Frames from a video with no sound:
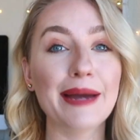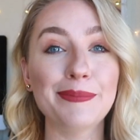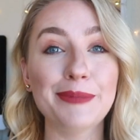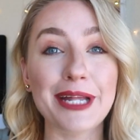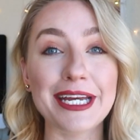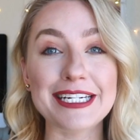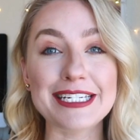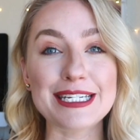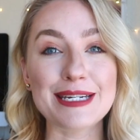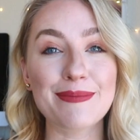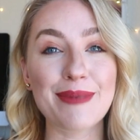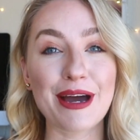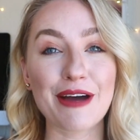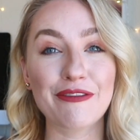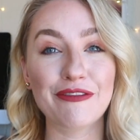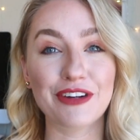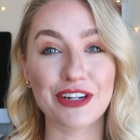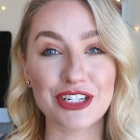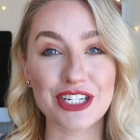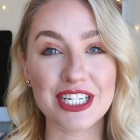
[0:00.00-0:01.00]
I placed
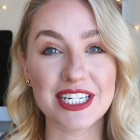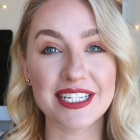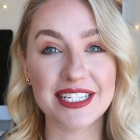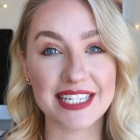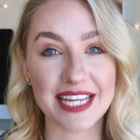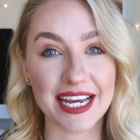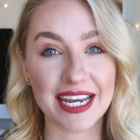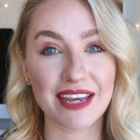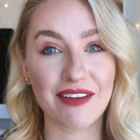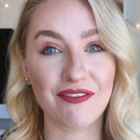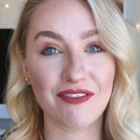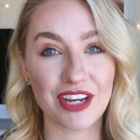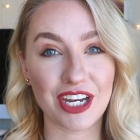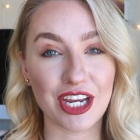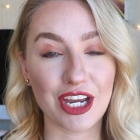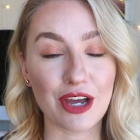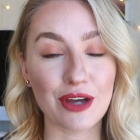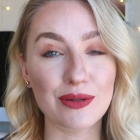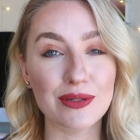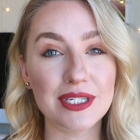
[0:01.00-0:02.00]
my first and second
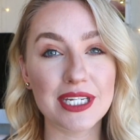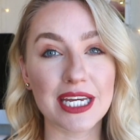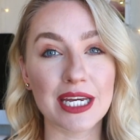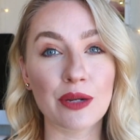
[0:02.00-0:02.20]
videos